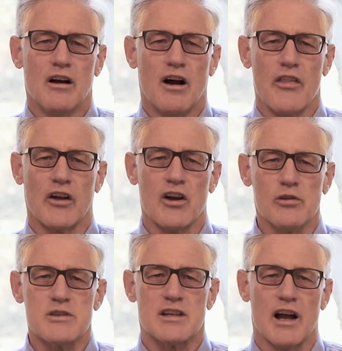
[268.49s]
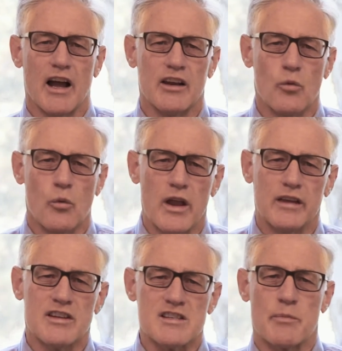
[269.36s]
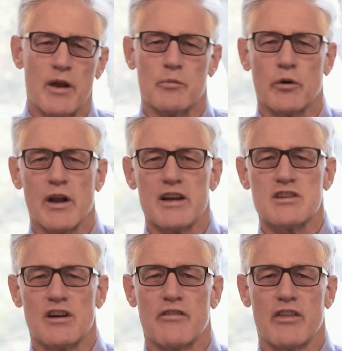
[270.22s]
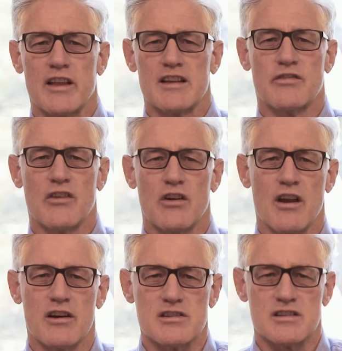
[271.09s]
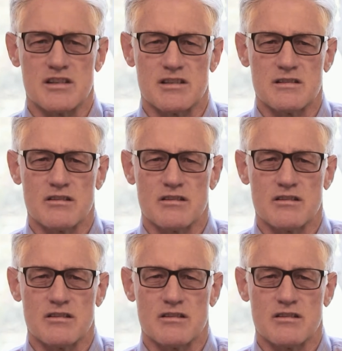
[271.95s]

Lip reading: On the gold side, we anticipate production over the next few years to